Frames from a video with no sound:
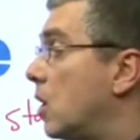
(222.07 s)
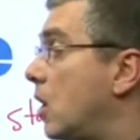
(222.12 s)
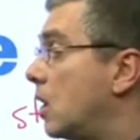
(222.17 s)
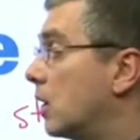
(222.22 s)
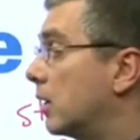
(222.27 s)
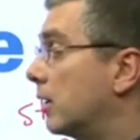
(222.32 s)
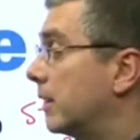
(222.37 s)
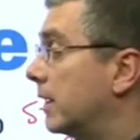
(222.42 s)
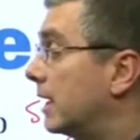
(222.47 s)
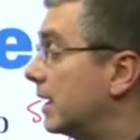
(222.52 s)

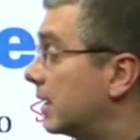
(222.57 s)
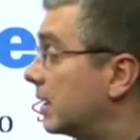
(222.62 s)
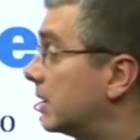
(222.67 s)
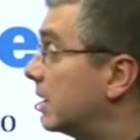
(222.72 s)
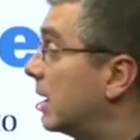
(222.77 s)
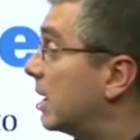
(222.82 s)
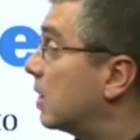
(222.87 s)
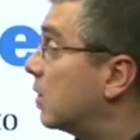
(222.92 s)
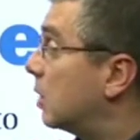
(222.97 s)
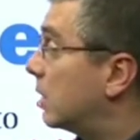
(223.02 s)
They
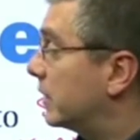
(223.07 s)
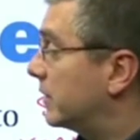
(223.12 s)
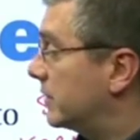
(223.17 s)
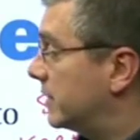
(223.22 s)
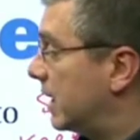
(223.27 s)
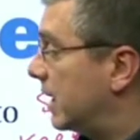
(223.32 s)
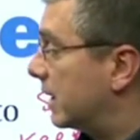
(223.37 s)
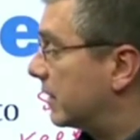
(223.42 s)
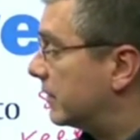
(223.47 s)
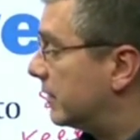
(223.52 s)
are
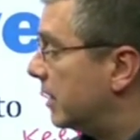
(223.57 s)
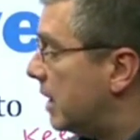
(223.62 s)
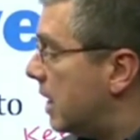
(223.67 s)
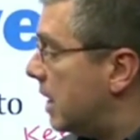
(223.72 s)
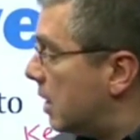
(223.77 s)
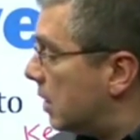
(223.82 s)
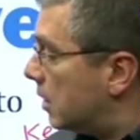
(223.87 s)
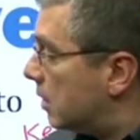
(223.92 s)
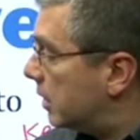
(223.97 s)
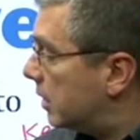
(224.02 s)
alone.
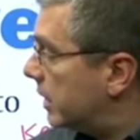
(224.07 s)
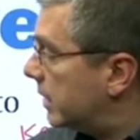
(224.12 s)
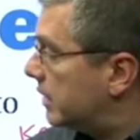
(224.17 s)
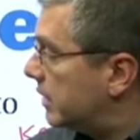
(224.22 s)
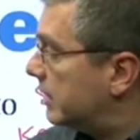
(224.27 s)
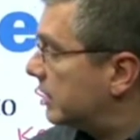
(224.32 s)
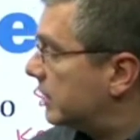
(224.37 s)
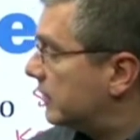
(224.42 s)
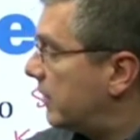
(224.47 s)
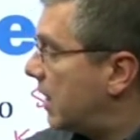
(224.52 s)

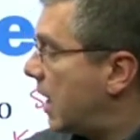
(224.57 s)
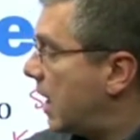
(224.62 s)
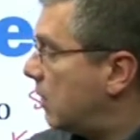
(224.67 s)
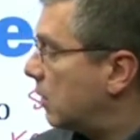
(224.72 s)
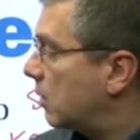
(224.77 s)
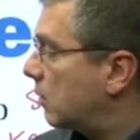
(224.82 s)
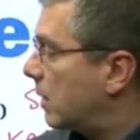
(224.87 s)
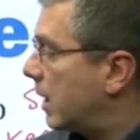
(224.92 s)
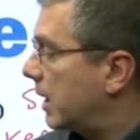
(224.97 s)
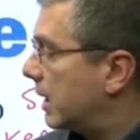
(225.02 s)

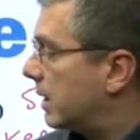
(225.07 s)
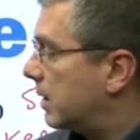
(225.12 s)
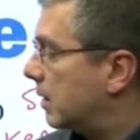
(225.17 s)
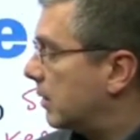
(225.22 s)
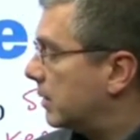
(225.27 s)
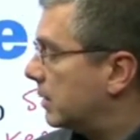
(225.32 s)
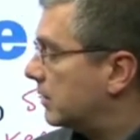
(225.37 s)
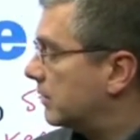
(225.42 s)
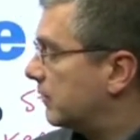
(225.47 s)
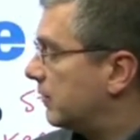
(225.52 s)
Look here,
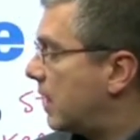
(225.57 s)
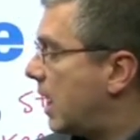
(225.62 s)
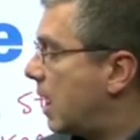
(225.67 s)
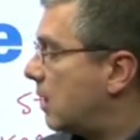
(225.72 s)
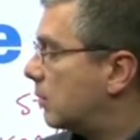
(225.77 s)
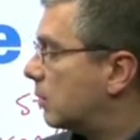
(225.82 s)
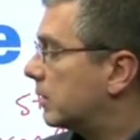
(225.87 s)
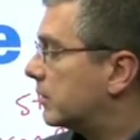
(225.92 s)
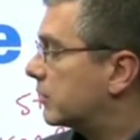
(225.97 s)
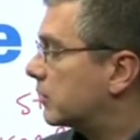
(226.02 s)
this
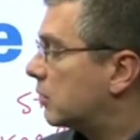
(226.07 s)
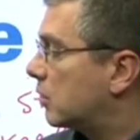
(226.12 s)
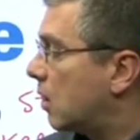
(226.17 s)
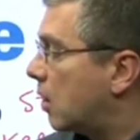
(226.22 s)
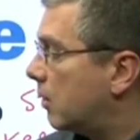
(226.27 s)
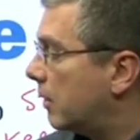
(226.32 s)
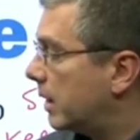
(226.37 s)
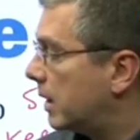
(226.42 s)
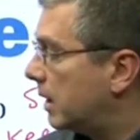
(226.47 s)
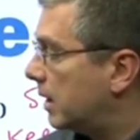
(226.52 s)

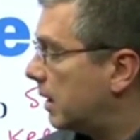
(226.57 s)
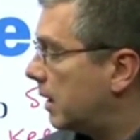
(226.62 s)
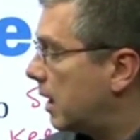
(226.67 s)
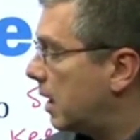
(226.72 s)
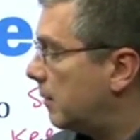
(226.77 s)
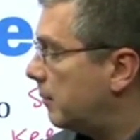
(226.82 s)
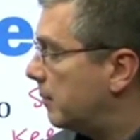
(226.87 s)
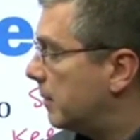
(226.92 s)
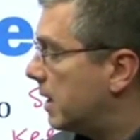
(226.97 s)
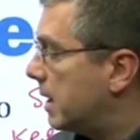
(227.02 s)
flower here.